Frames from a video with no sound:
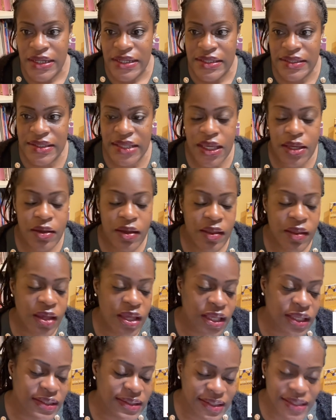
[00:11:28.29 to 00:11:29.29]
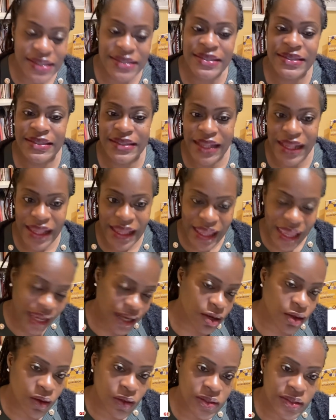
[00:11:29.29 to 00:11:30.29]
So just
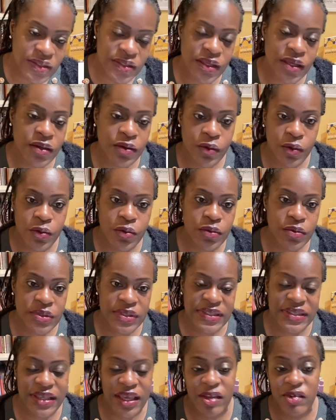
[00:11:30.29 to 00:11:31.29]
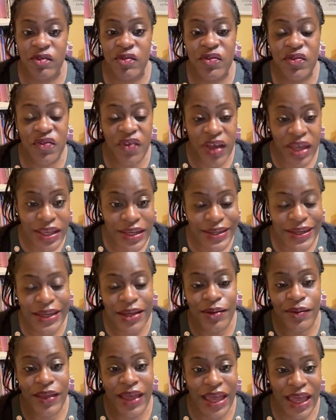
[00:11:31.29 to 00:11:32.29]
get onto a course and find
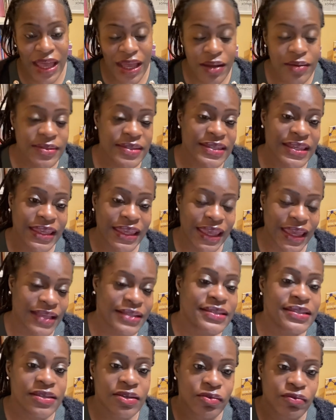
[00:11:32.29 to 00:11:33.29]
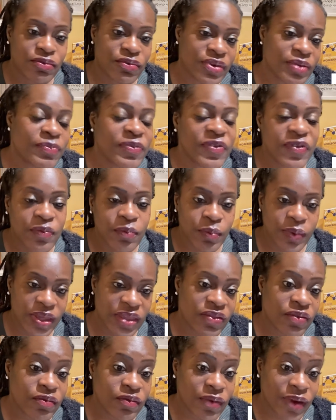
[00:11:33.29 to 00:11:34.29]
out how to get to grips
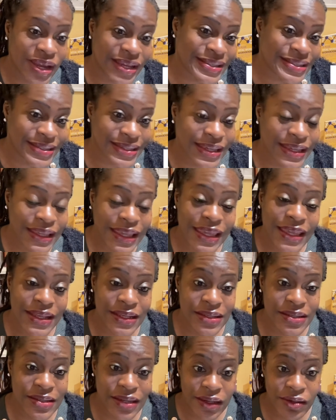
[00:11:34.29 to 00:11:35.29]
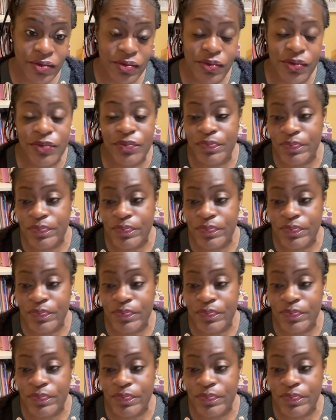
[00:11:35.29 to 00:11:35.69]
with writing in general.